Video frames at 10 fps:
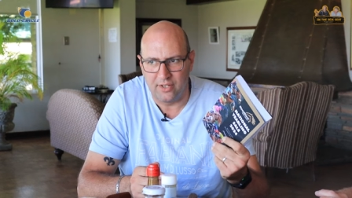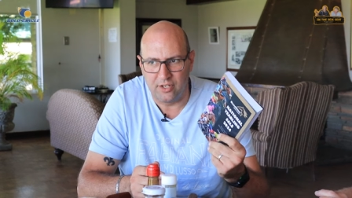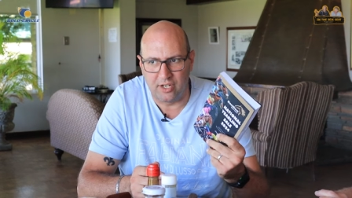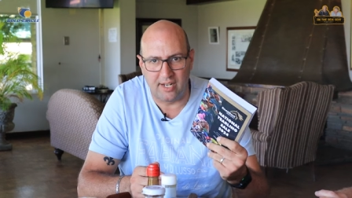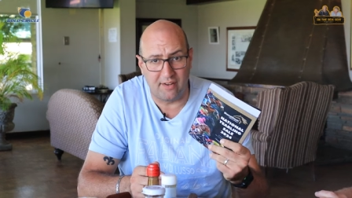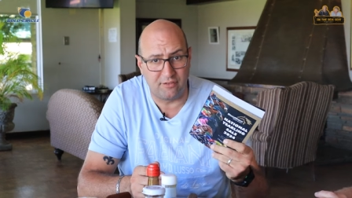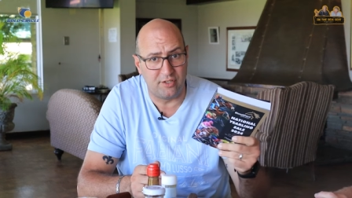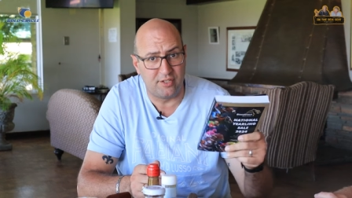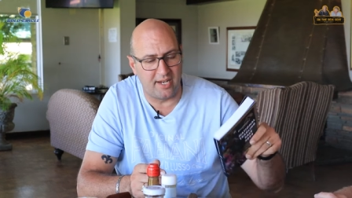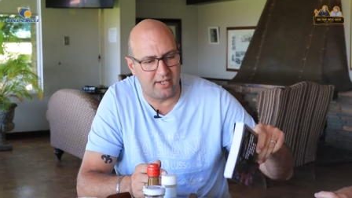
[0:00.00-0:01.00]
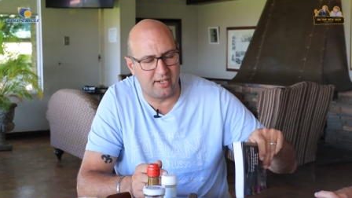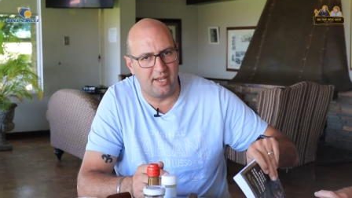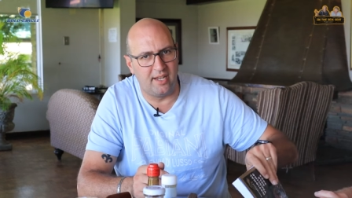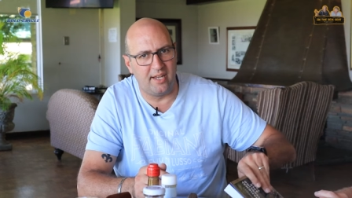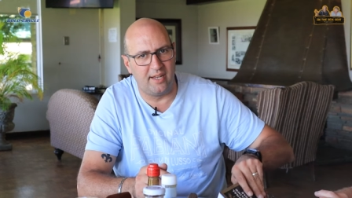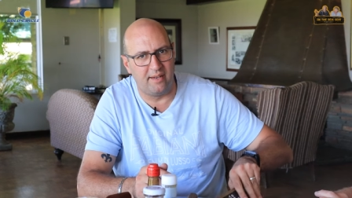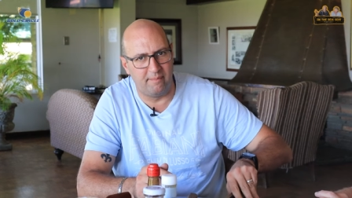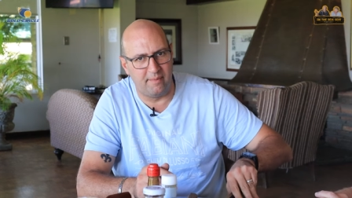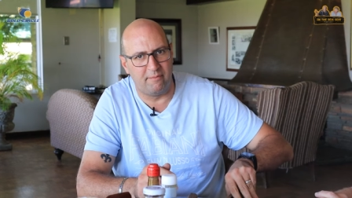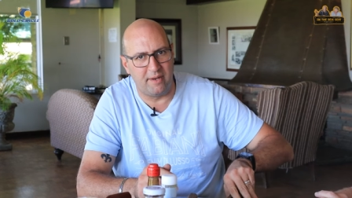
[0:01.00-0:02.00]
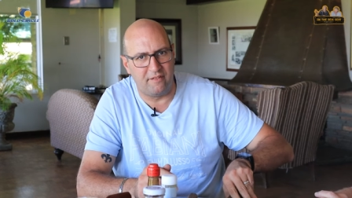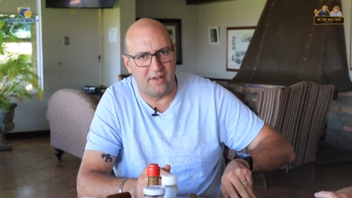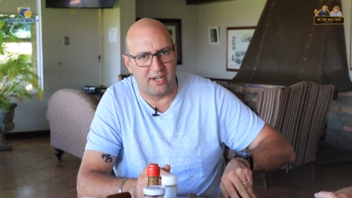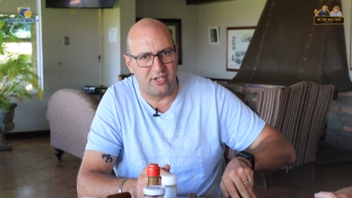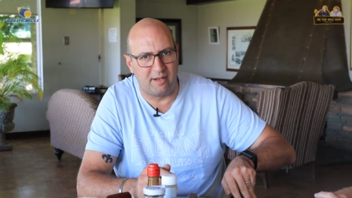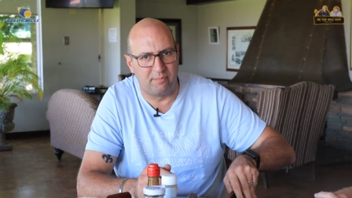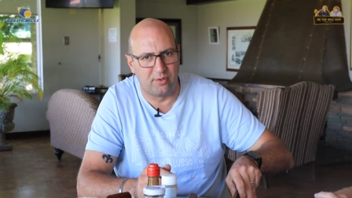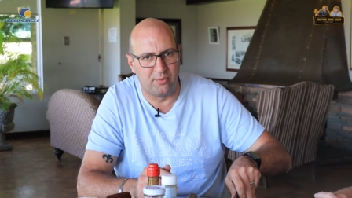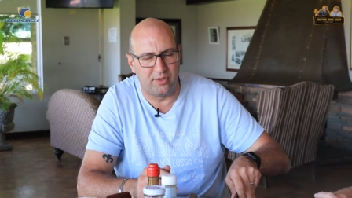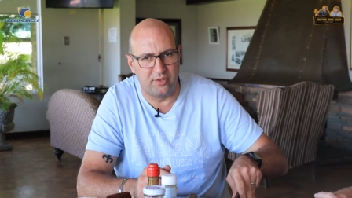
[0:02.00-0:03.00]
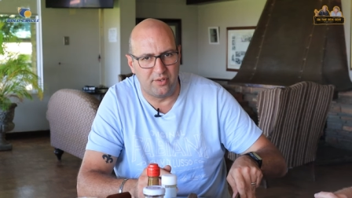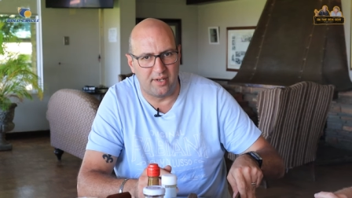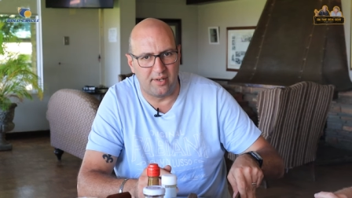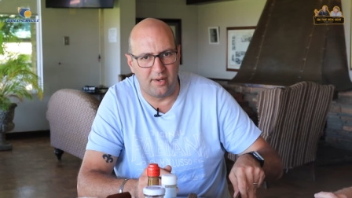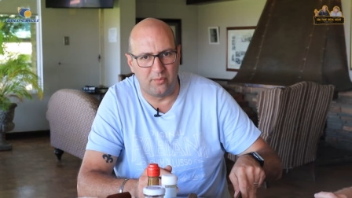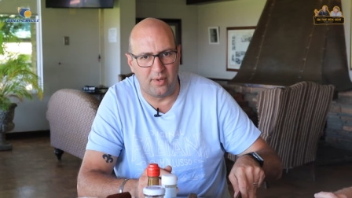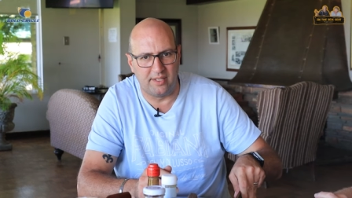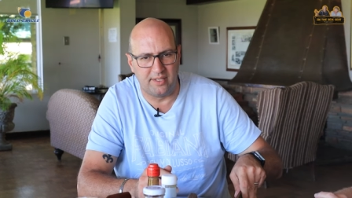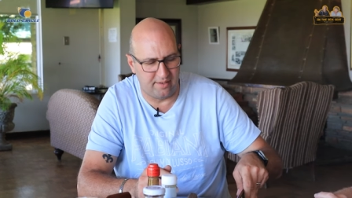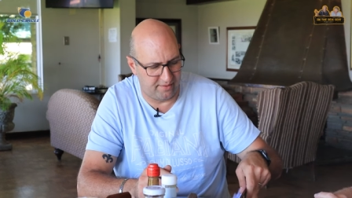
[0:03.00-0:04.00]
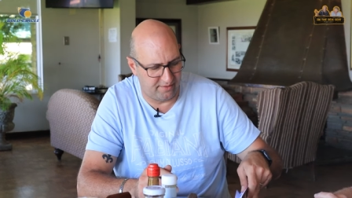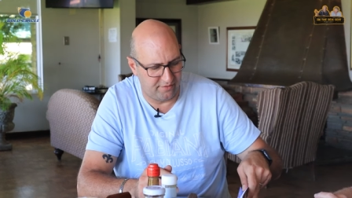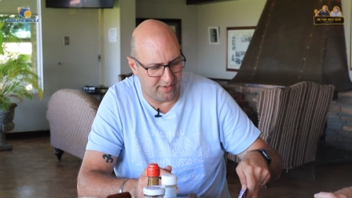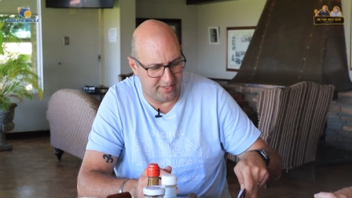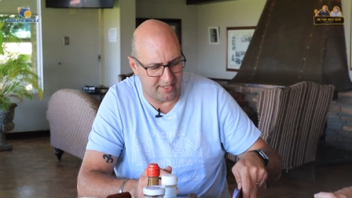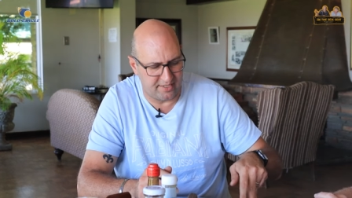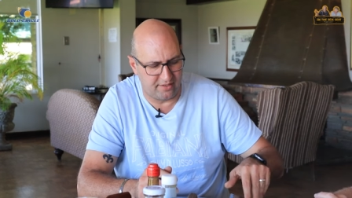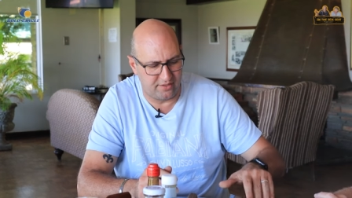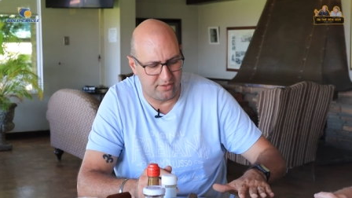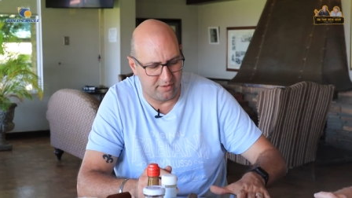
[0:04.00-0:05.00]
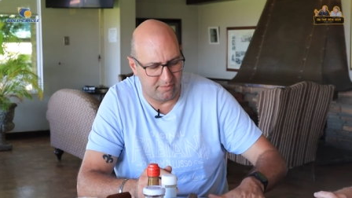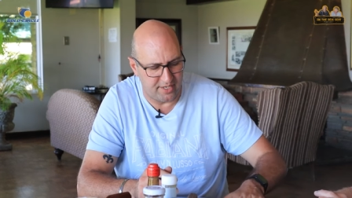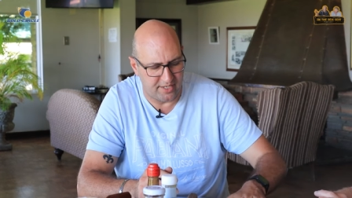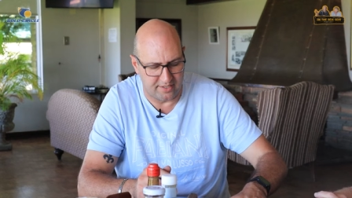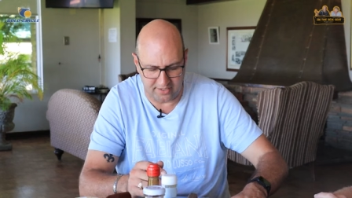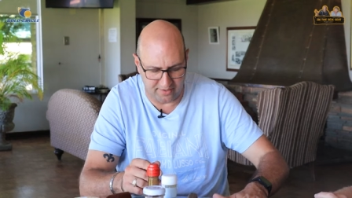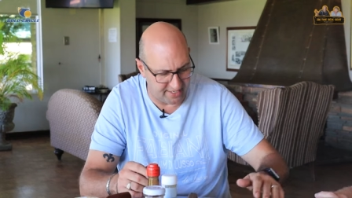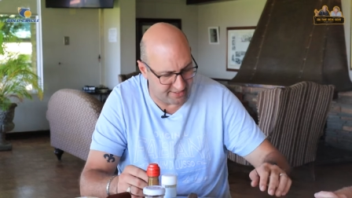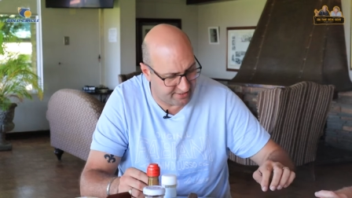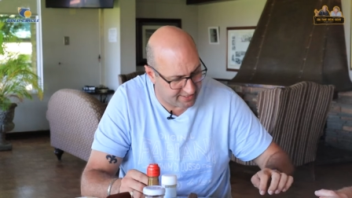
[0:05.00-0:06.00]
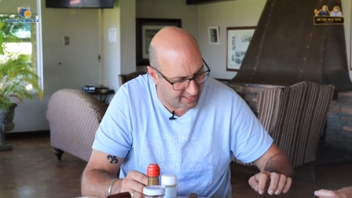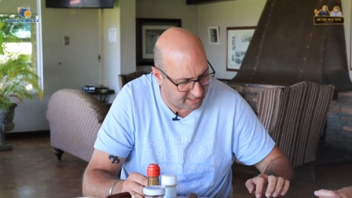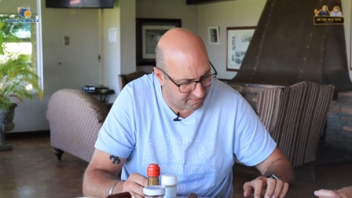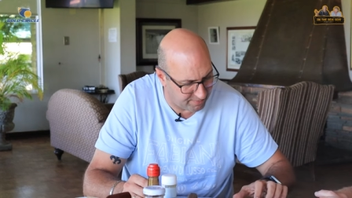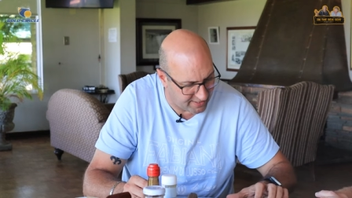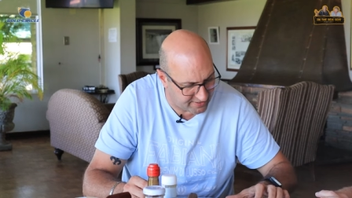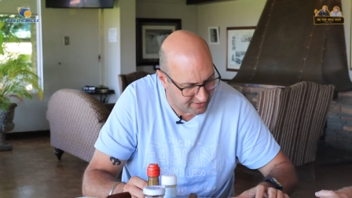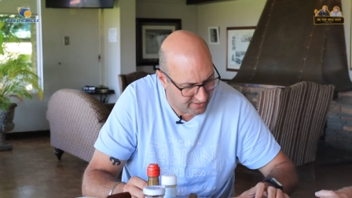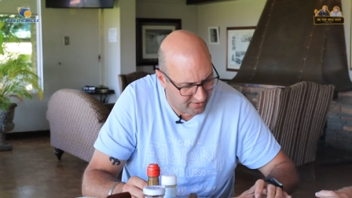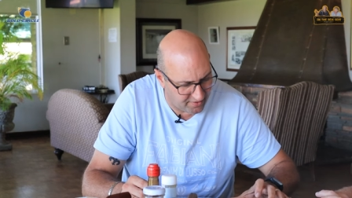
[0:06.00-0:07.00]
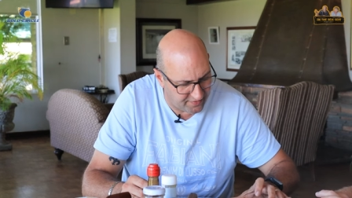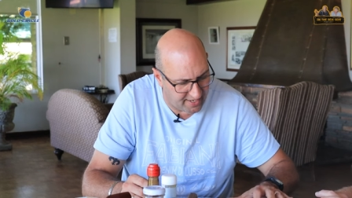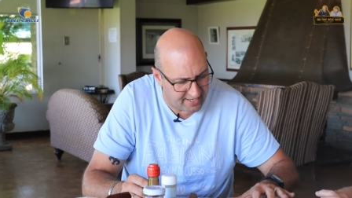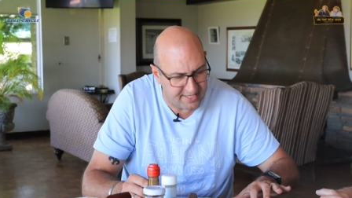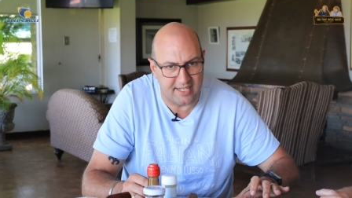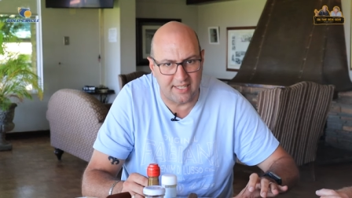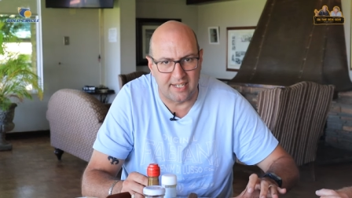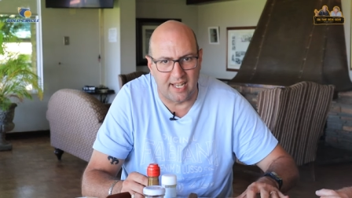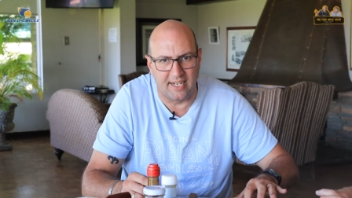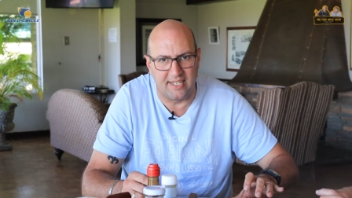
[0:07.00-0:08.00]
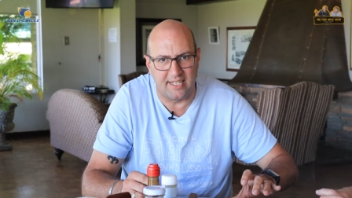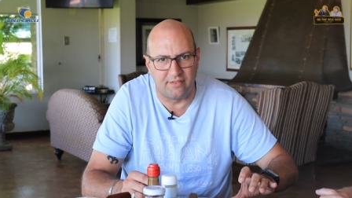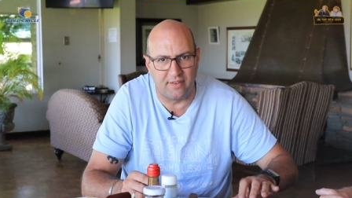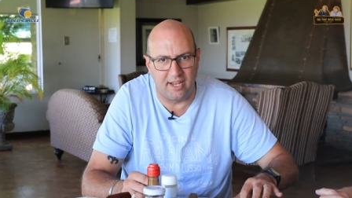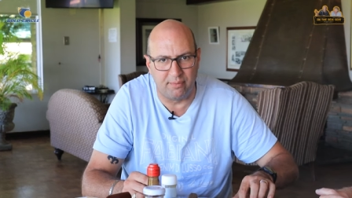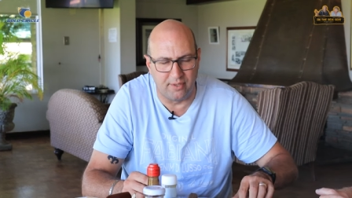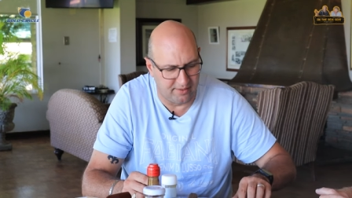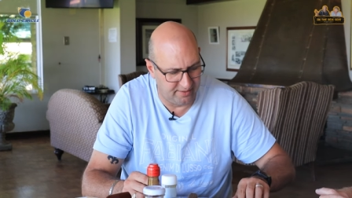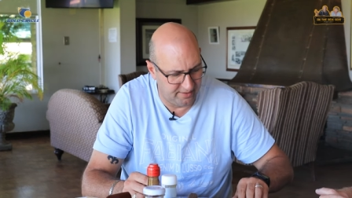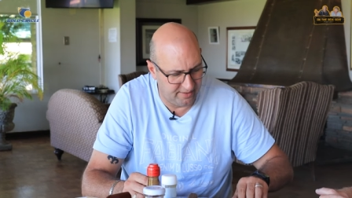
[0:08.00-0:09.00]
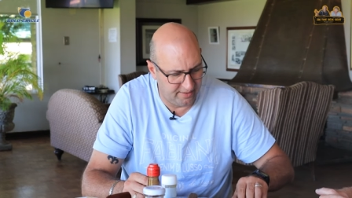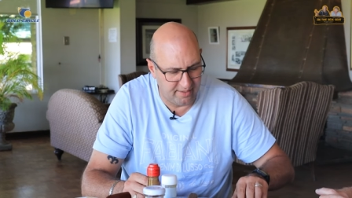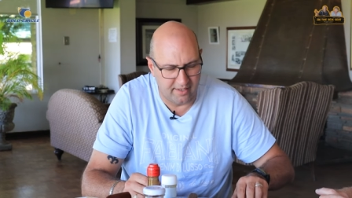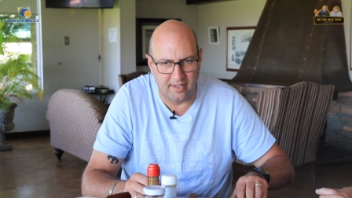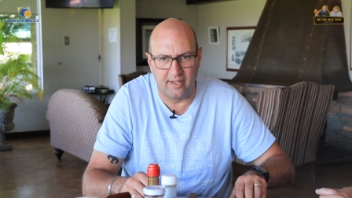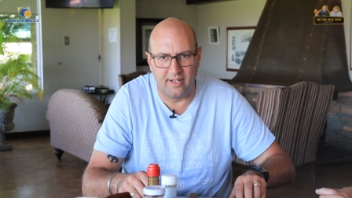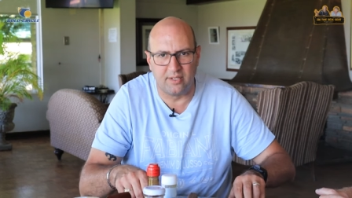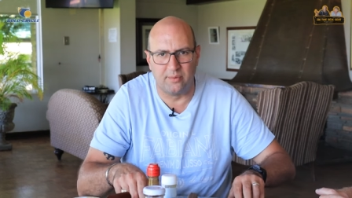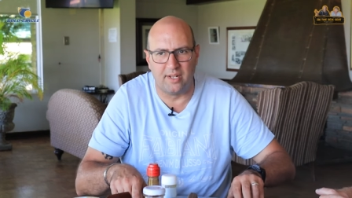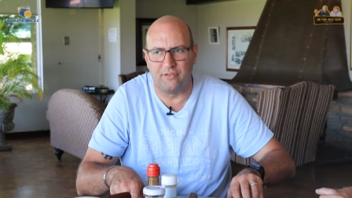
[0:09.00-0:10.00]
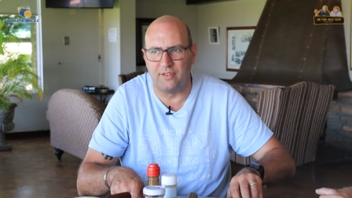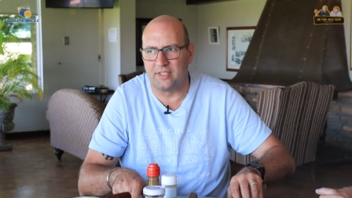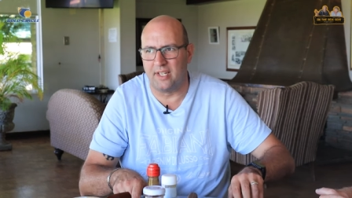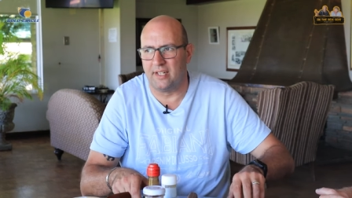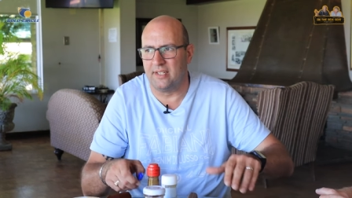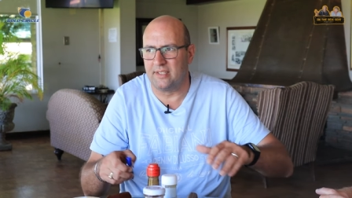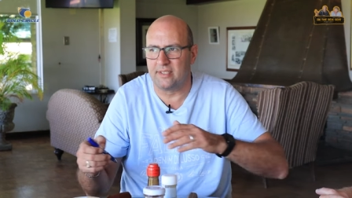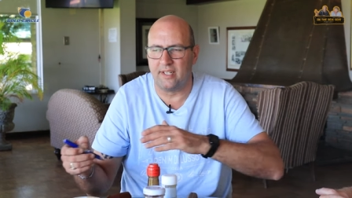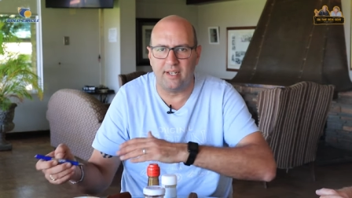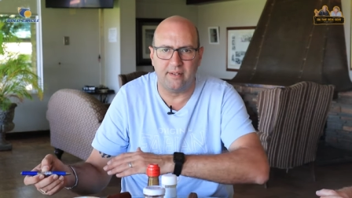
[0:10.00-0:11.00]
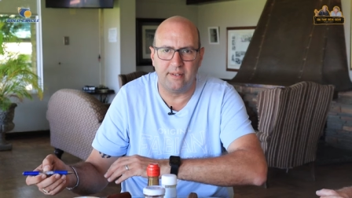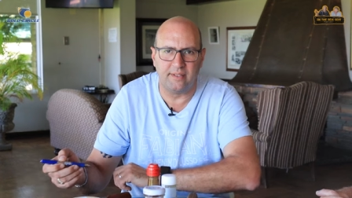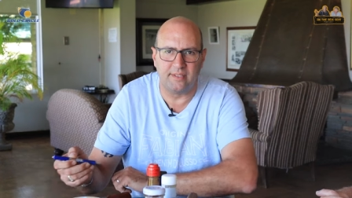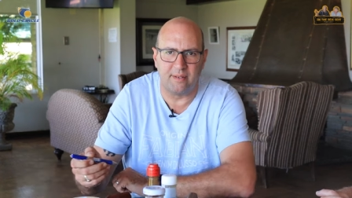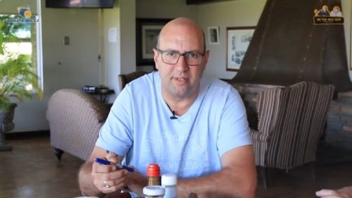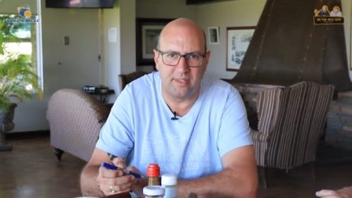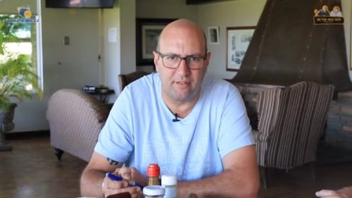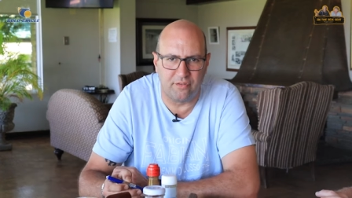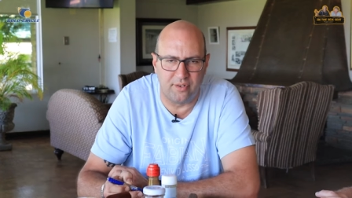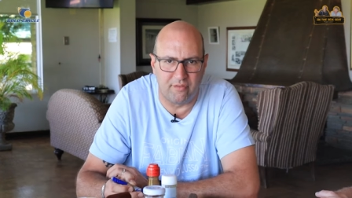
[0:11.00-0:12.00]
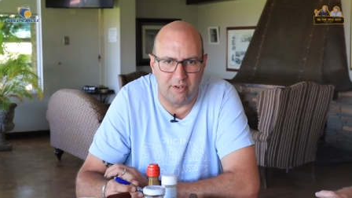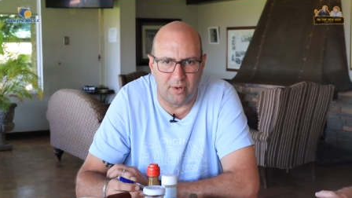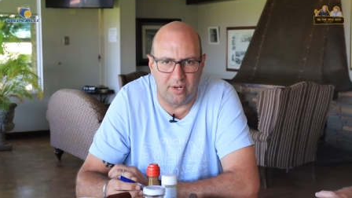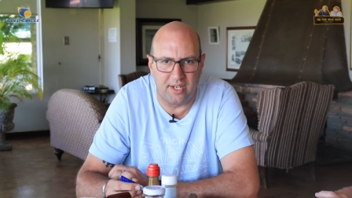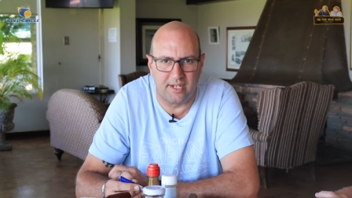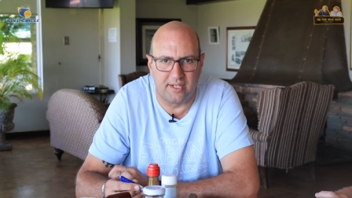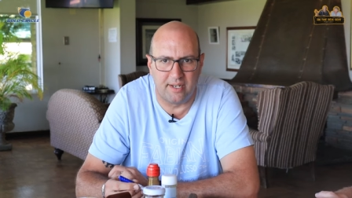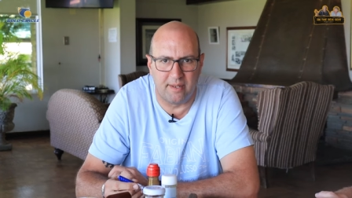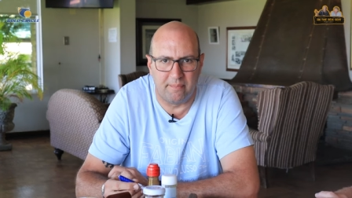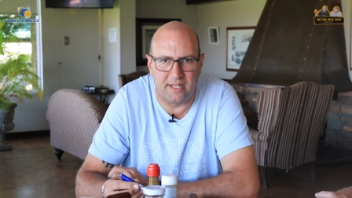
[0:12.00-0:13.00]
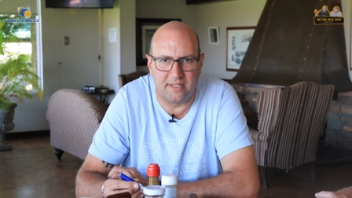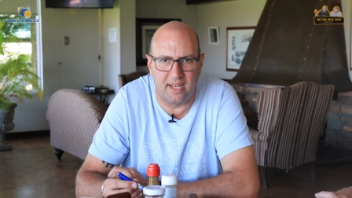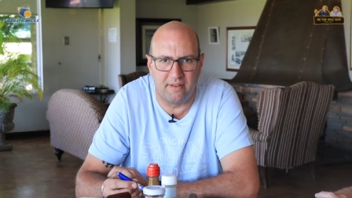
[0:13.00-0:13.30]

you're going to have to take uh, a big fat checkbook with you, and, and well done, fantastic to the breeders. So that's taking place on the 18th and 19th of April. Uh, it's a wonderful sale. There's uh, something there for everybody and, and meets